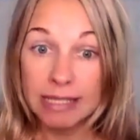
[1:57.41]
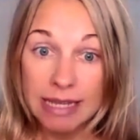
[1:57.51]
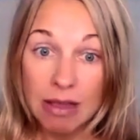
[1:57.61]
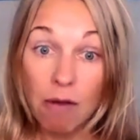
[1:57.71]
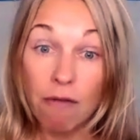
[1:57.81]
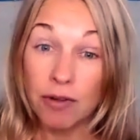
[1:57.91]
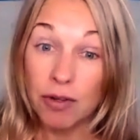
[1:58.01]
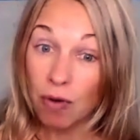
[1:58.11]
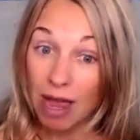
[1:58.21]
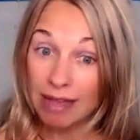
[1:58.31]

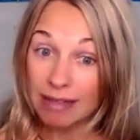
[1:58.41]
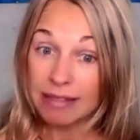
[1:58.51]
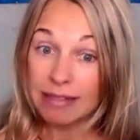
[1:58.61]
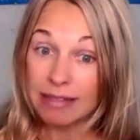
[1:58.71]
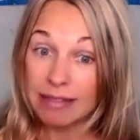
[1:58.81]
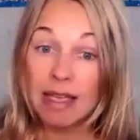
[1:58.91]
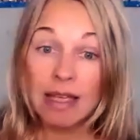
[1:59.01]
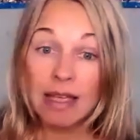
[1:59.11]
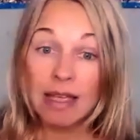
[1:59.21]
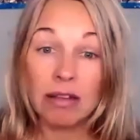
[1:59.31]

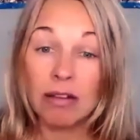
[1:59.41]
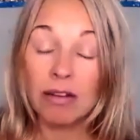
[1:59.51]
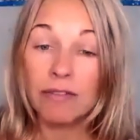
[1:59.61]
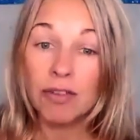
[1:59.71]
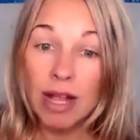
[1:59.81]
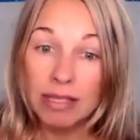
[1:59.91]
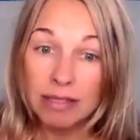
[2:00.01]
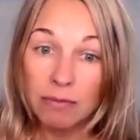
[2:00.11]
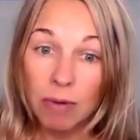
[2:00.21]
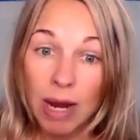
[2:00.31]
There's a lot of
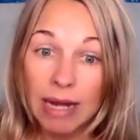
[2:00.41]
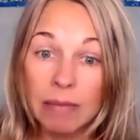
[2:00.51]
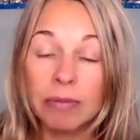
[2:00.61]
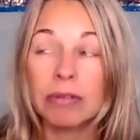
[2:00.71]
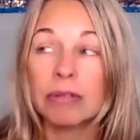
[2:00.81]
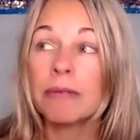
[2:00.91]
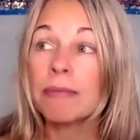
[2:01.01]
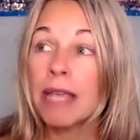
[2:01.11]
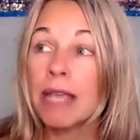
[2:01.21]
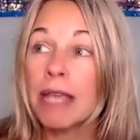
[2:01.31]
trust available.
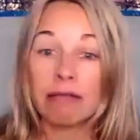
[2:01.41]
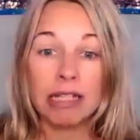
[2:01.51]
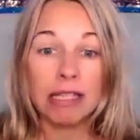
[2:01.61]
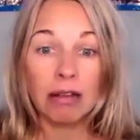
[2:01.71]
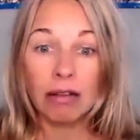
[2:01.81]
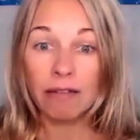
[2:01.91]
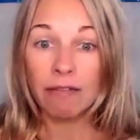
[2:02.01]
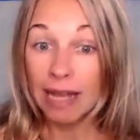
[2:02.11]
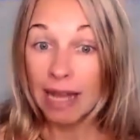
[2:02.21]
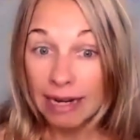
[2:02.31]
There is a lot of
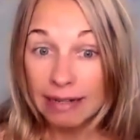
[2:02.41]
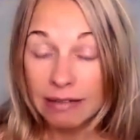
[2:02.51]
light